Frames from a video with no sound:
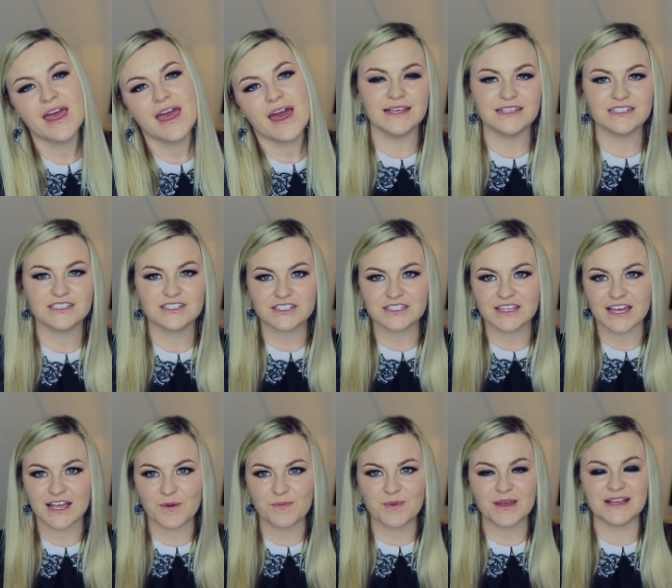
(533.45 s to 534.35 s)
It is just
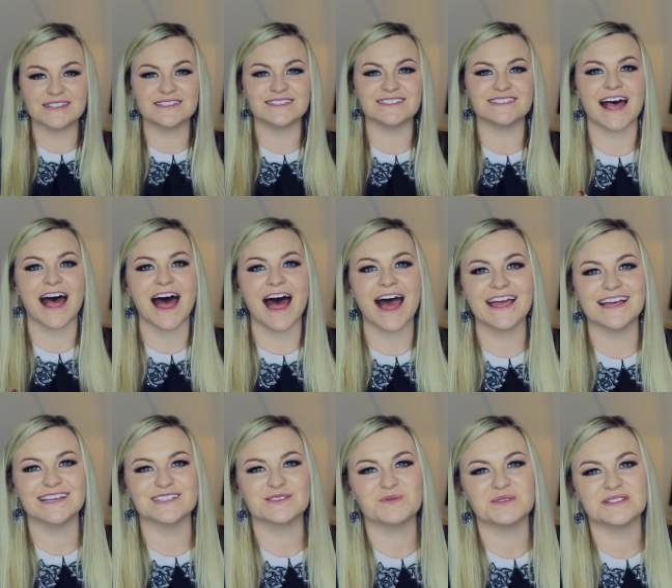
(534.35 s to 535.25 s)
like a big sigh
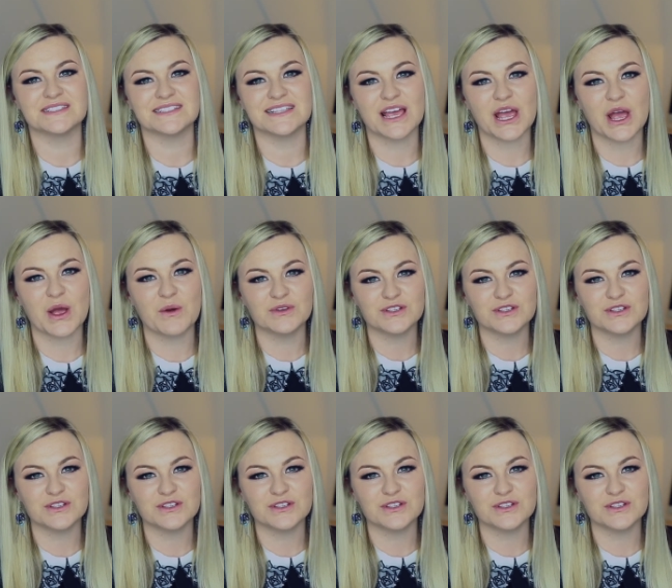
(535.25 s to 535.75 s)
as we sing.